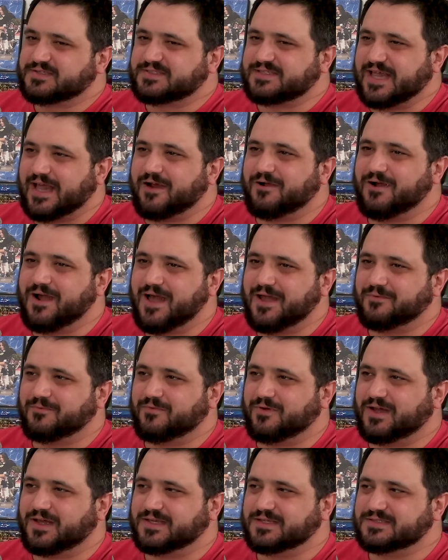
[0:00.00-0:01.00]
Sauron
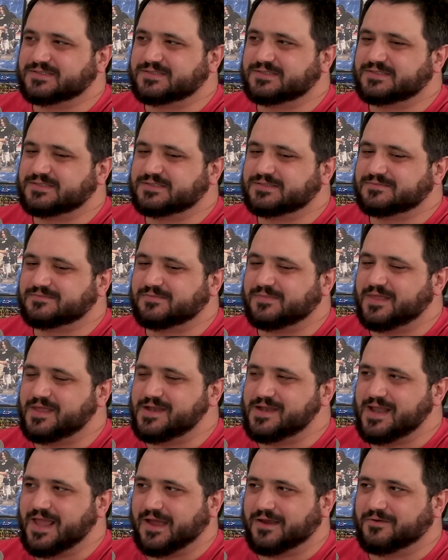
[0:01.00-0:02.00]
was the
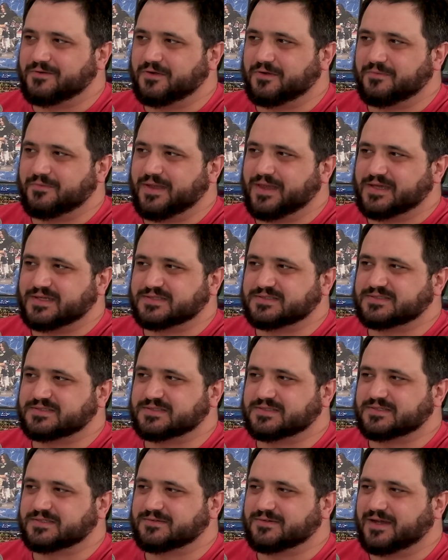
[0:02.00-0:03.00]

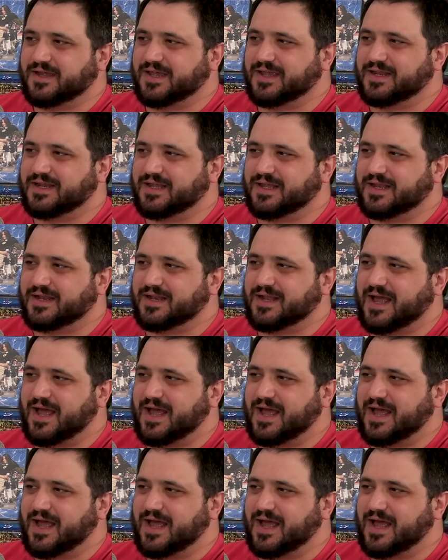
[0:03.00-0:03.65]
necromancer, right, in